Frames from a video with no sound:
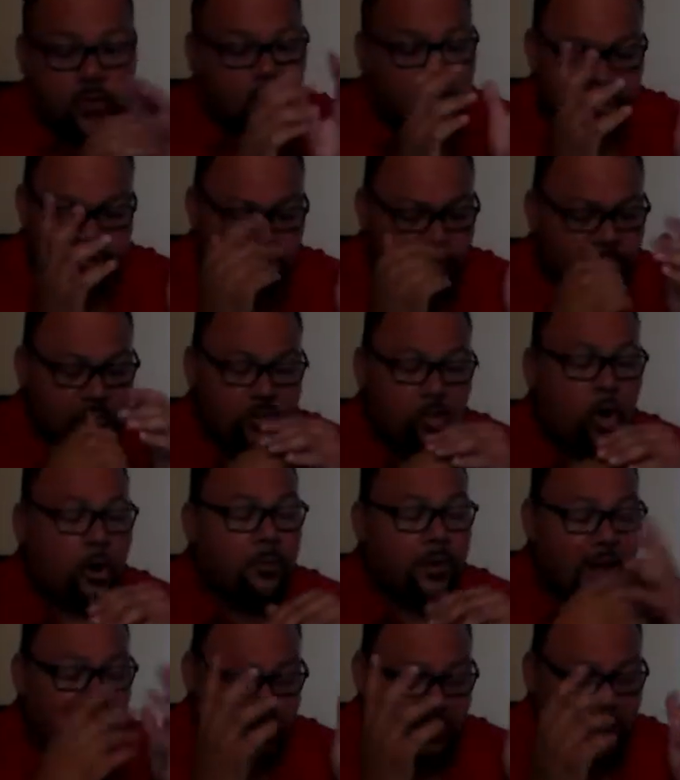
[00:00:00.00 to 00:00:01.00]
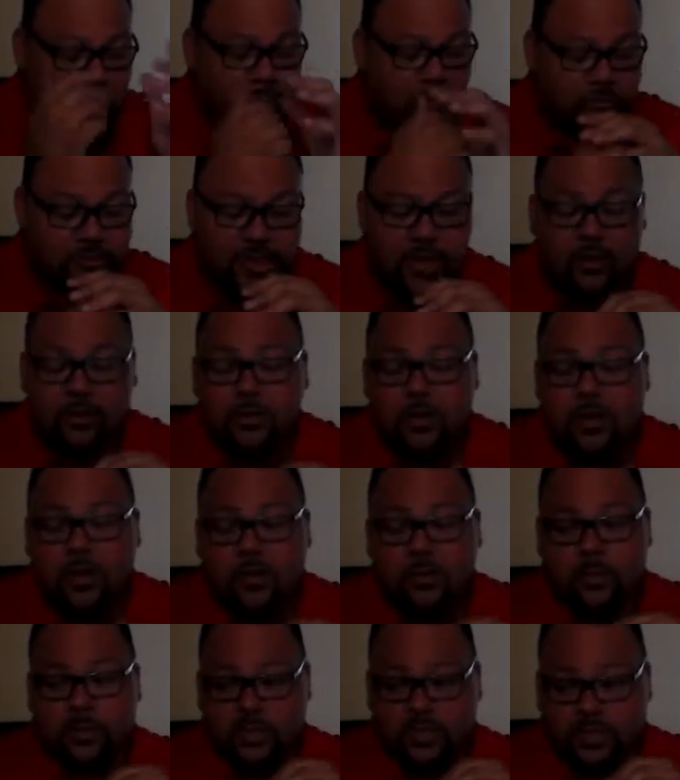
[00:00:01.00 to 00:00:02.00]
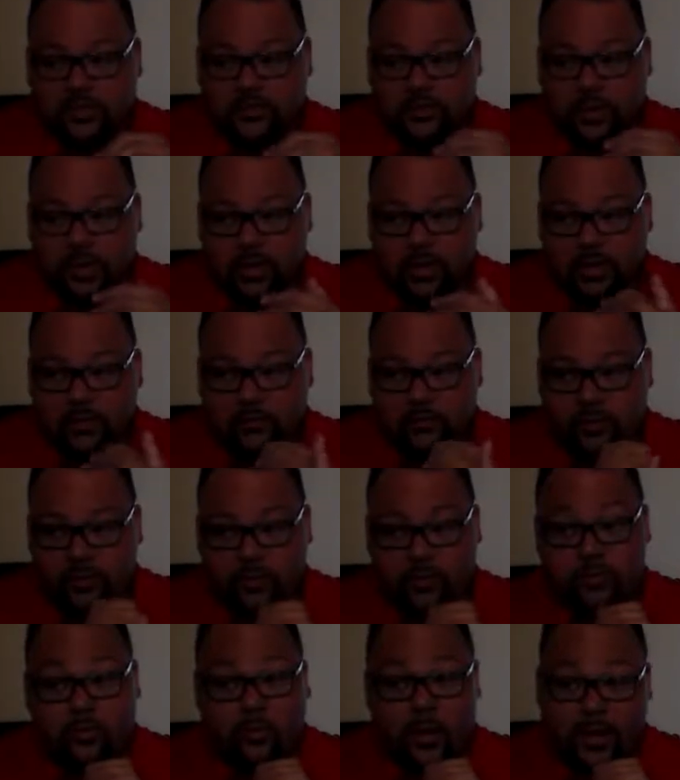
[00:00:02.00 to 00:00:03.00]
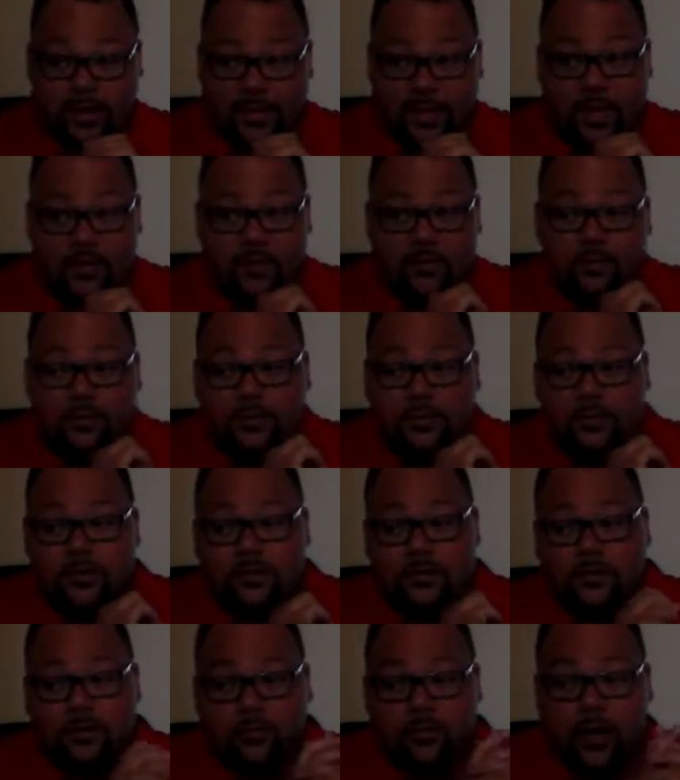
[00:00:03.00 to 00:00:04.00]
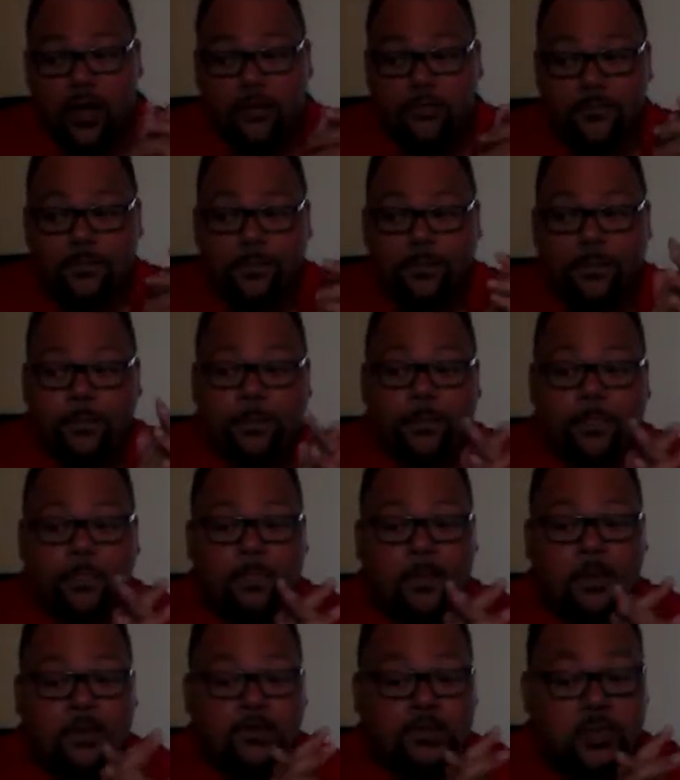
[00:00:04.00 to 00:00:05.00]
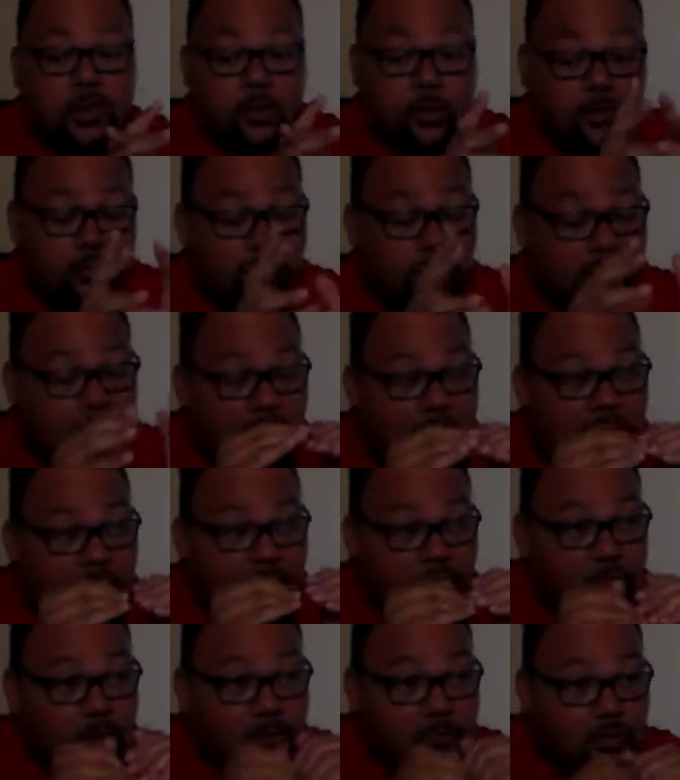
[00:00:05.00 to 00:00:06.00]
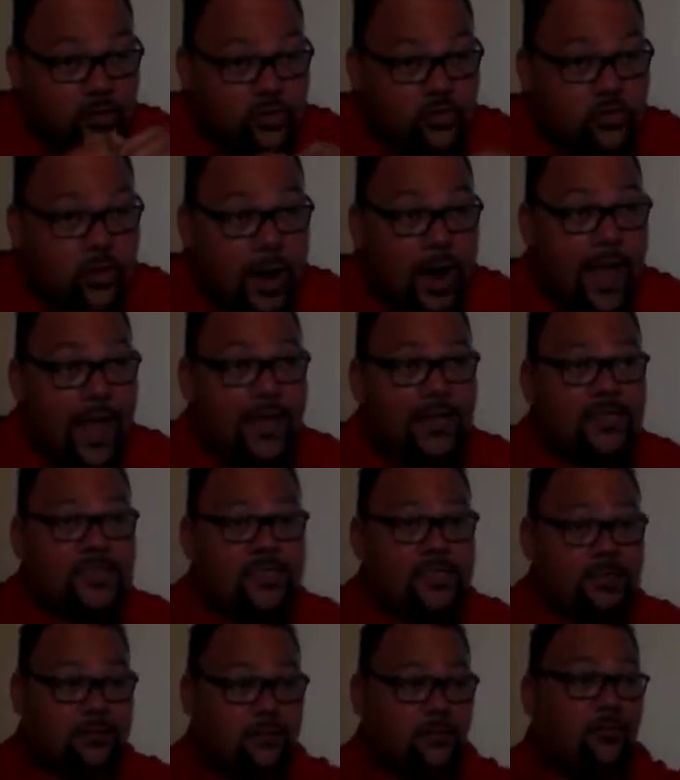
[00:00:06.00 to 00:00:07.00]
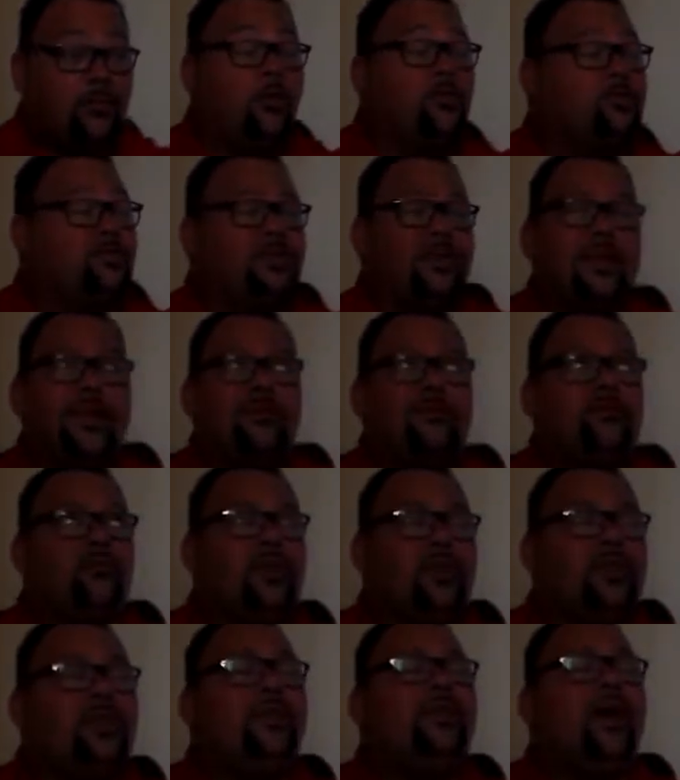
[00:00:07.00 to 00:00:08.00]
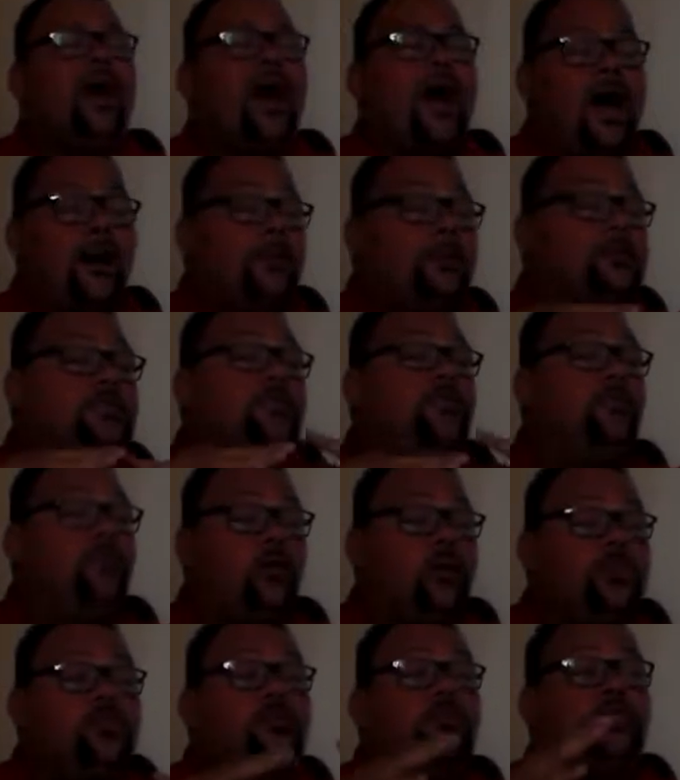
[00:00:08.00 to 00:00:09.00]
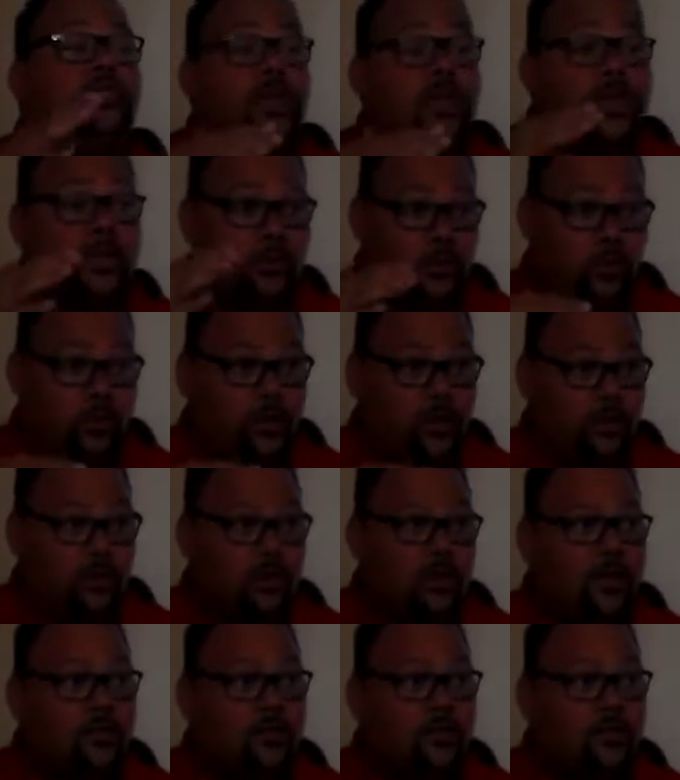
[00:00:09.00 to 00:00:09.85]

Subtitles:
Or excuse me, the carbon dioxide moves out because it's free to leave. Let me correct that. Okay? So the diaphragm contracts, moves really the opposite of what you think it would.